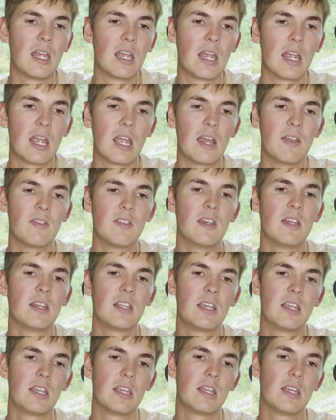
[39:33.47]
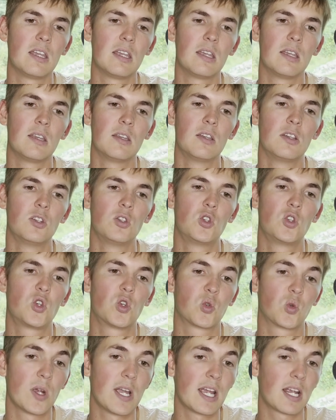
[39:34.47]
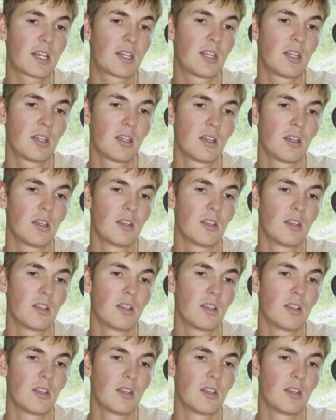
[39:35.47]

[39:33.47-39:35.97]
And then he tricked